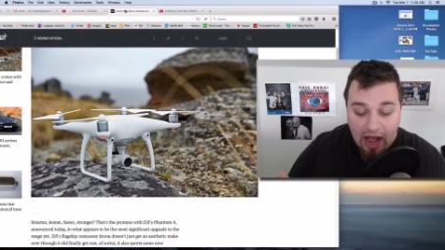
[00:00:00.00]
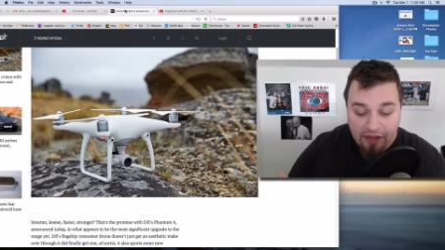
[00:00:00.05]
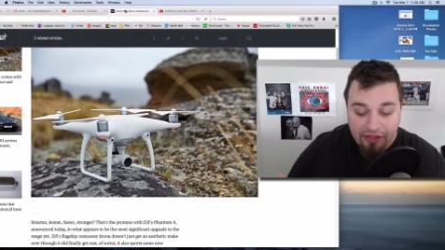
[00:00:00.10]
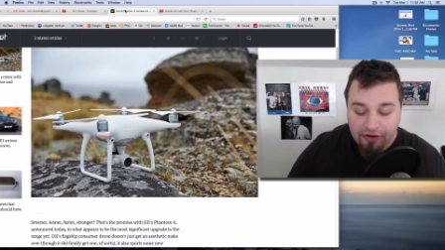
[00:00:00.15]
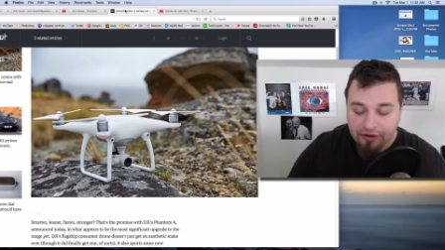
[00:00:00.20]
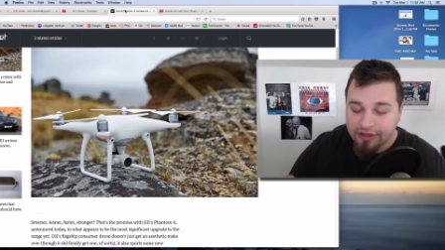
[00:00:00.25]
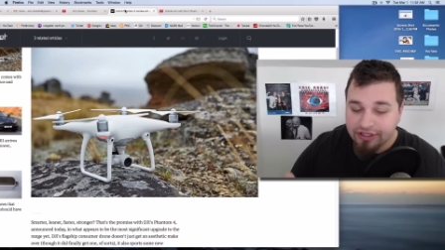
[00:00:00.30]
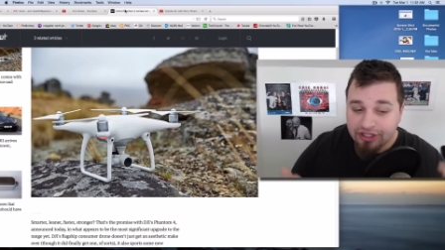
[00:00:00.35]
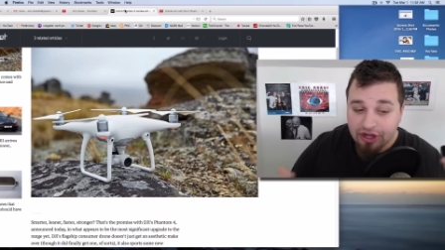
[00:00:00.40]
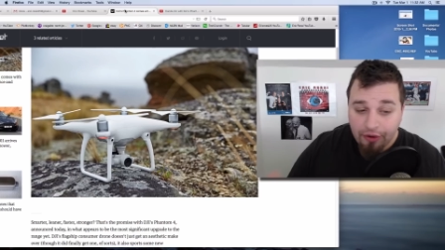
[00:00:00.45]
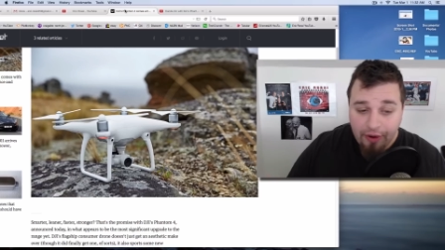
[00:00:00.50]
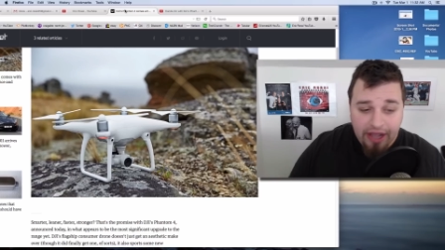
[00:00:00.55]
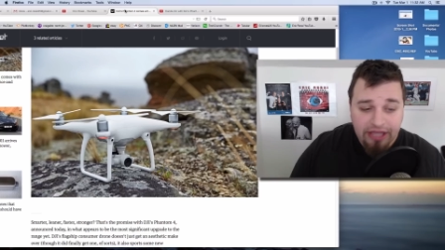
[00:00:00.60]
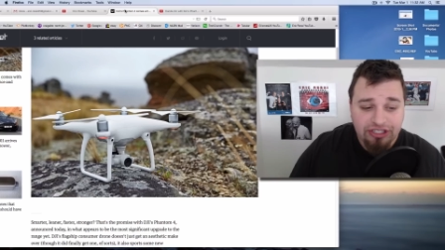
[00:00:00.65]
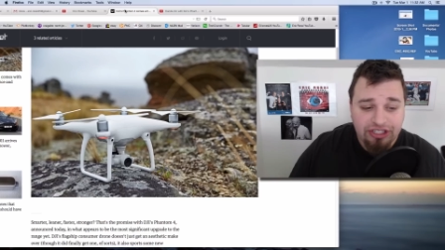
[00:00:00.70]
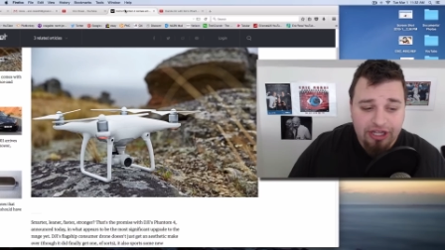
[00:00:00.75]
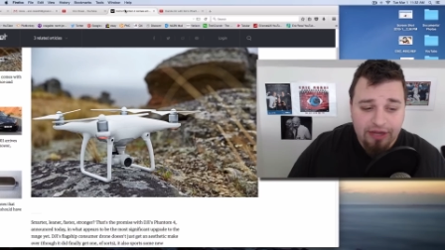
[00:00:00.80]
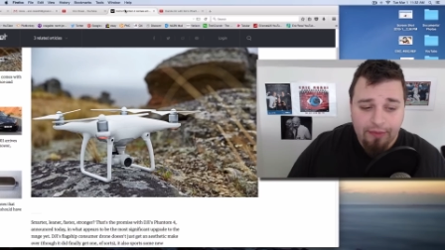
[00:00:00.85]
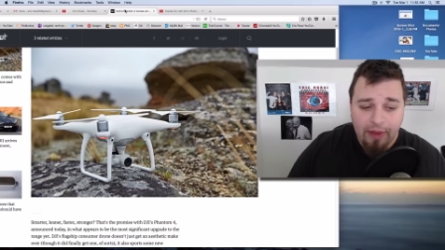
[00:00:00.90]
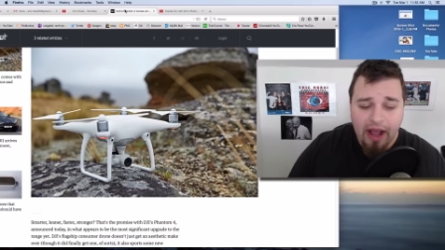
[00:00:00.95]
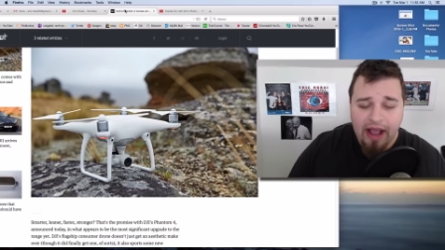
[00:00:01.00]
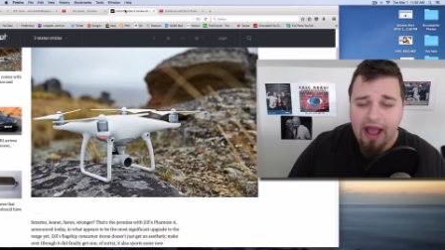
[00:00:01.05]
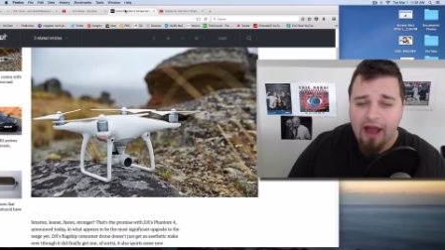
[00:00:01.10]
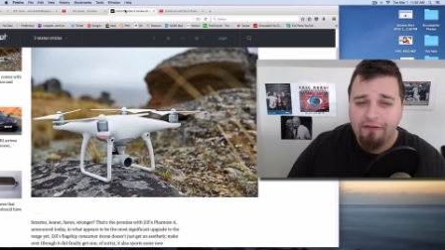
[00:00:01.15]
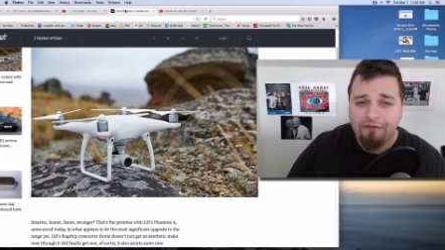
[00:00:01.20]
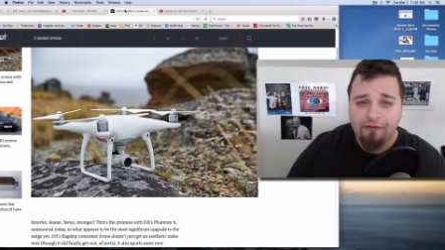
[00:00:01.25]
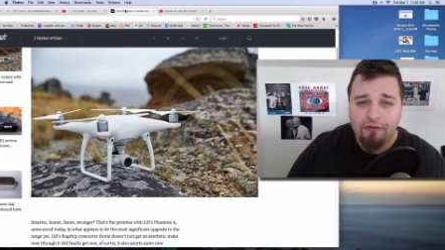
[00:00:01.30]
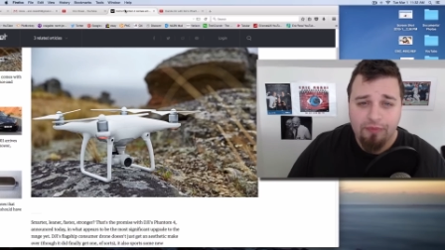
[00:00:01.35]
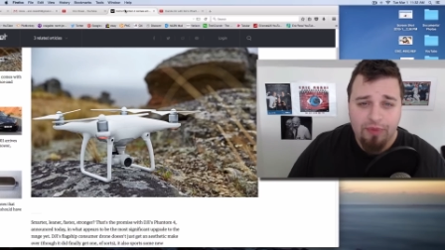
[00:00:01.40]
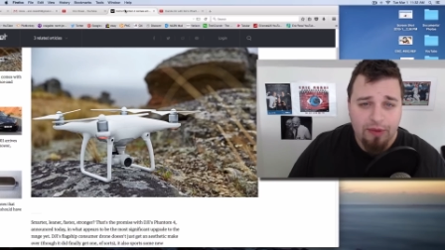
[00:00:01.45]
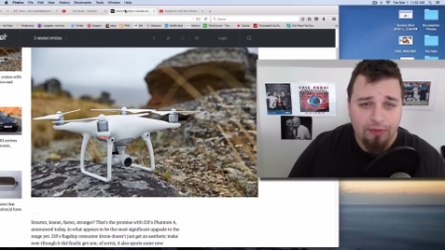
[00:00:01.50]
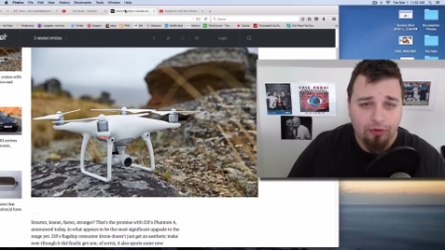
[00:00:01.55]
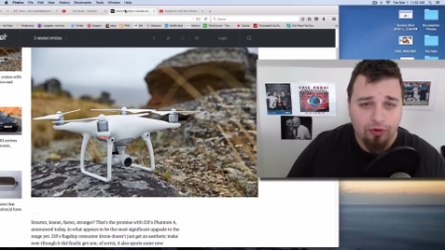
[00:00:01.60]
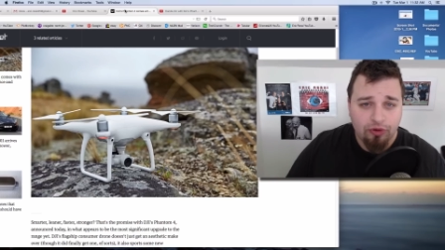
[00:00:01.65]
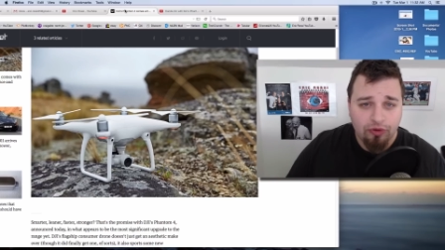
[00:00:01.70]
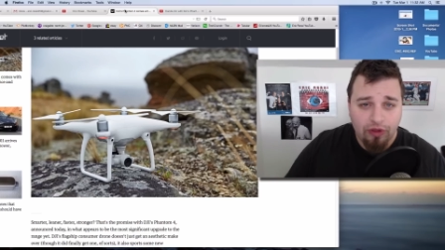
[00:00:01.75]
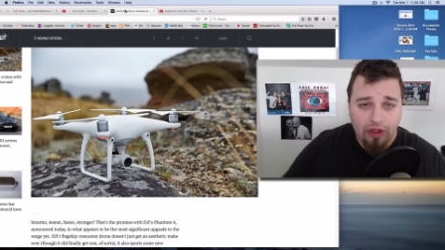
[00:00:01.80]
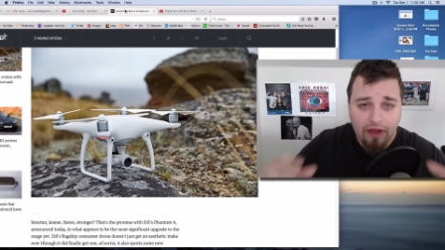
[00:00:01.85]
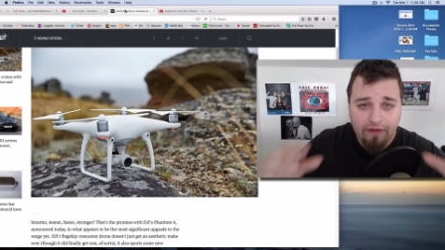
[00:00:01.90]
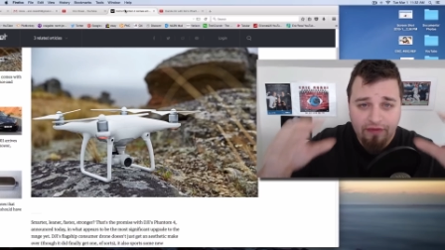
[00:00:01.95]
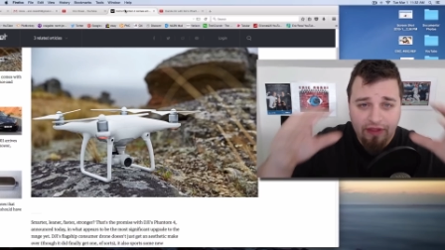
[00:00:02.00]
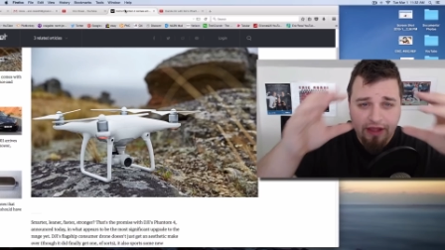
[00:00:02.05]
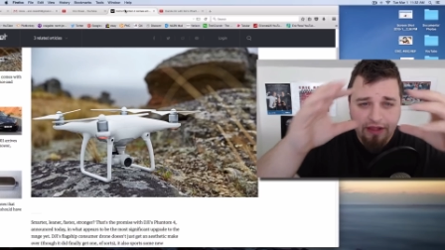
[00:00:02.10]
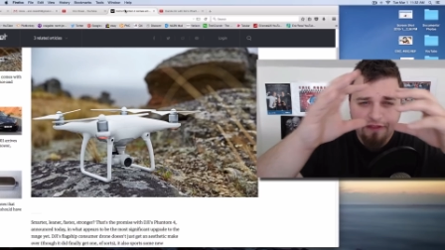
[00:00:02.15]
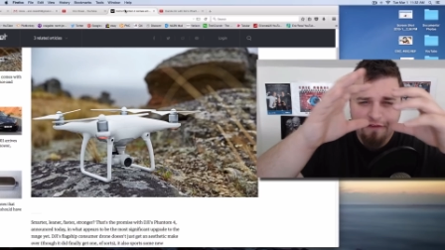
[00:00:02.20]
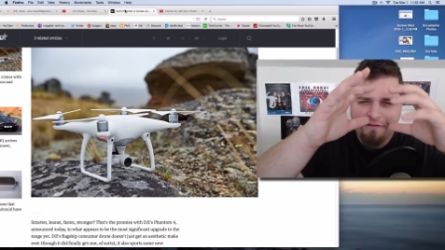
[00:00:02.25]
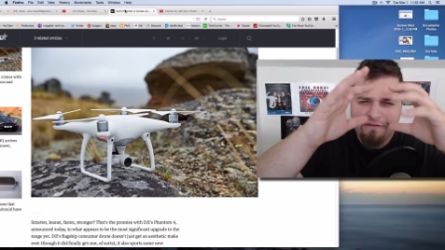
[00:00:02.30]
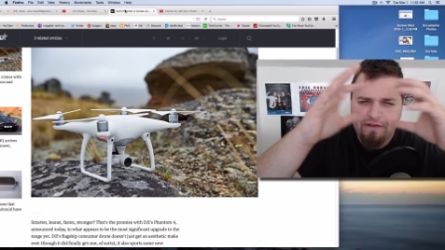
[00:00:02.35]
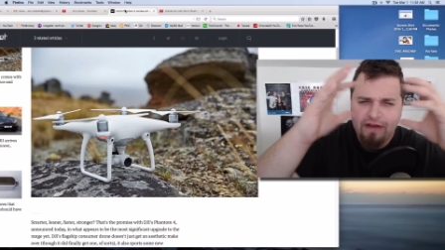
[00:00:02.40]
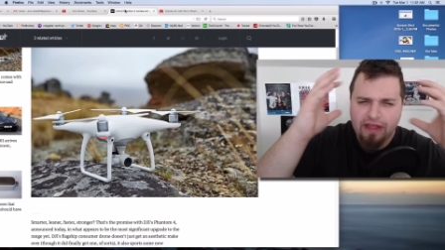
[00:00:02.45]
There is no HDMI out for people who love like